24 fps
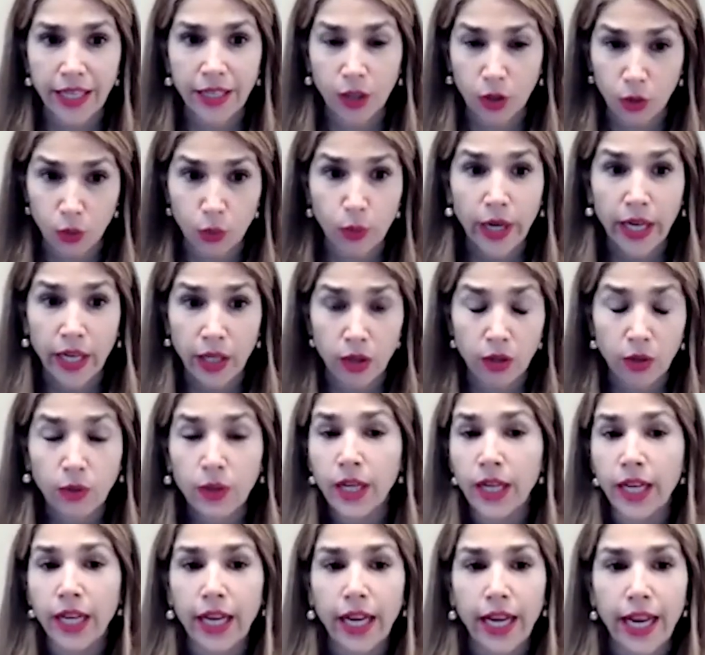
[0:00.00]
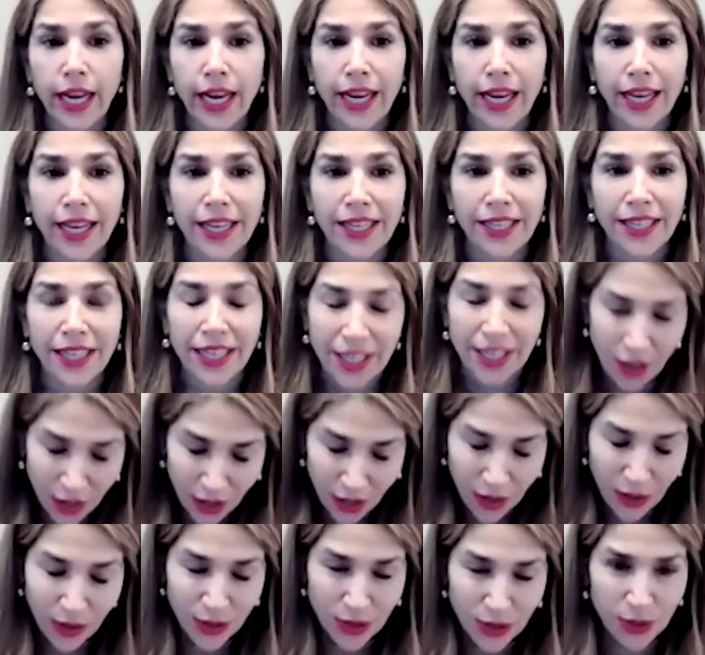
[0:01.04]
Laredo and in our
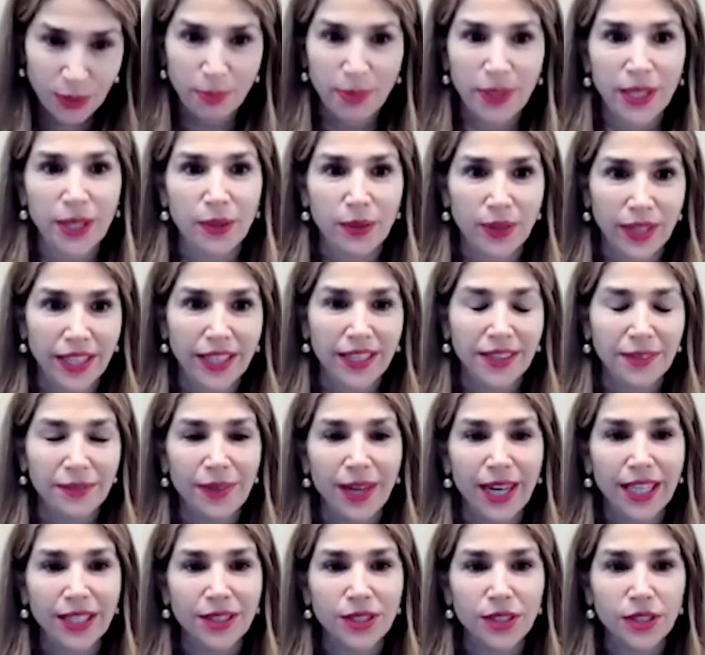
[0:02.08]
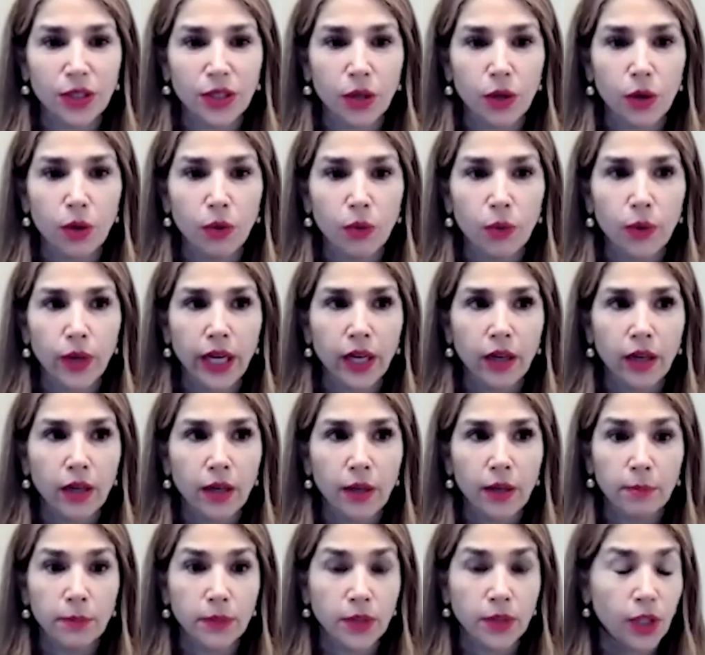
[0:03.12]
culture, period. Right. So,
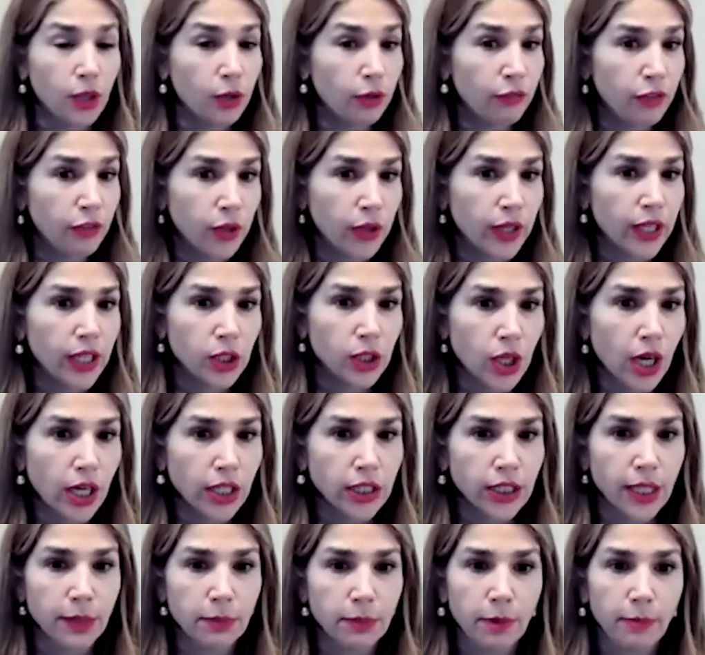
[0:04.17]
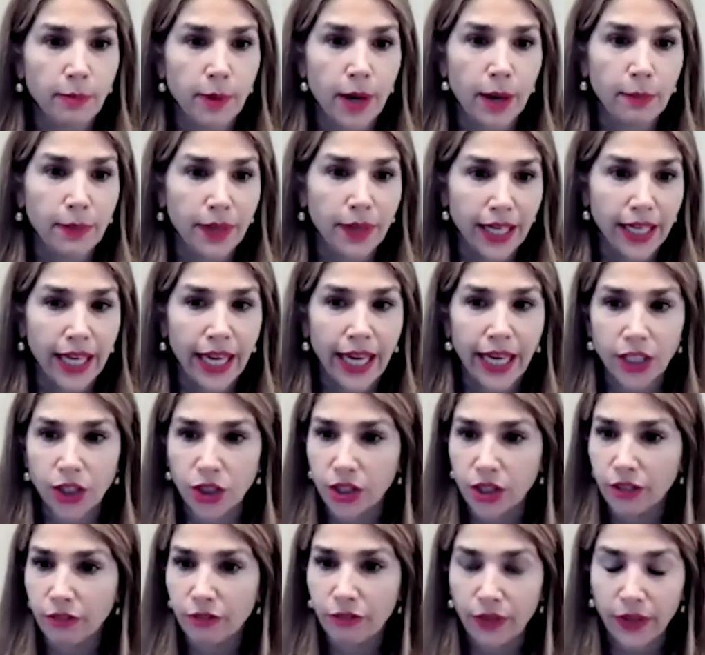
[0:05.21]
you know, if you're going to talk to them about
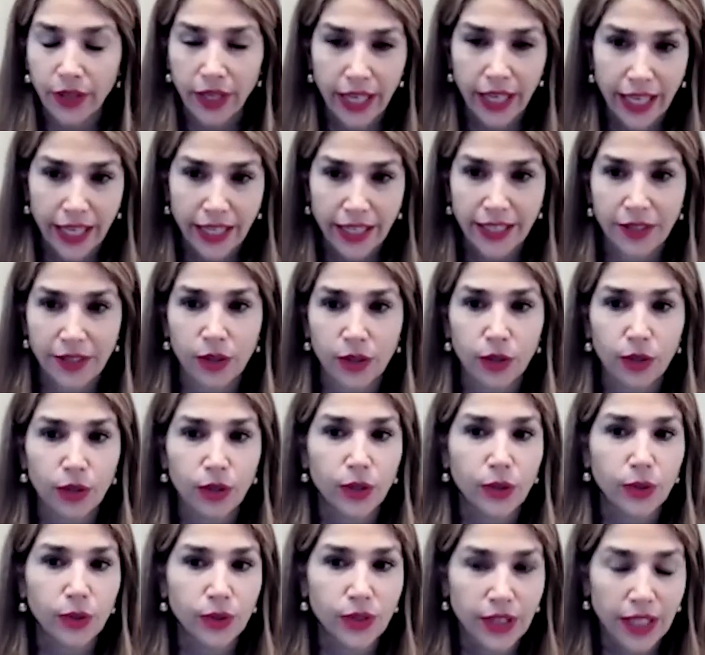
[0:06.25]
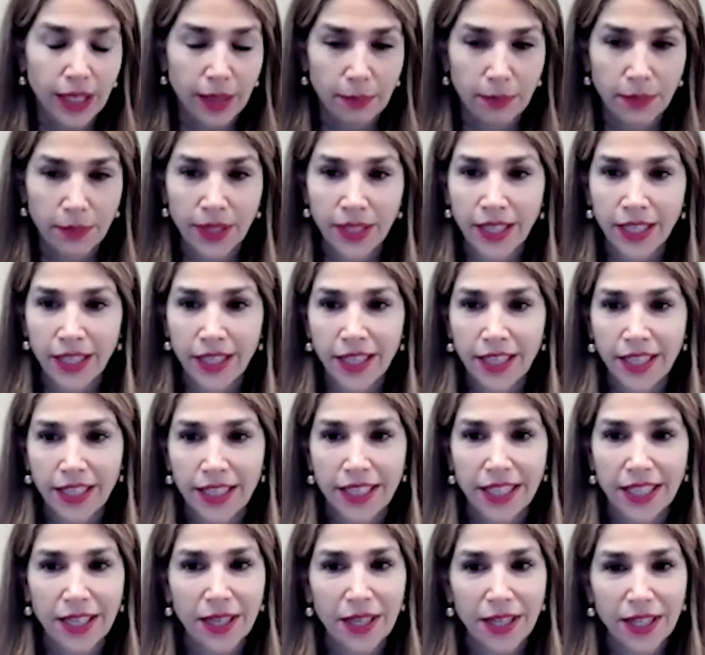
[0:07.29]
medication, forget it. You'll lose them.
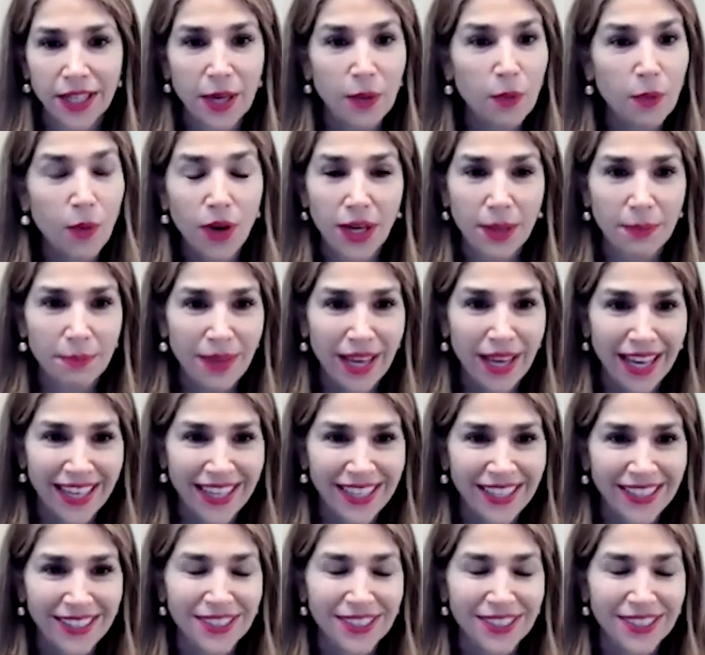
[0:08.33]
They won't come back.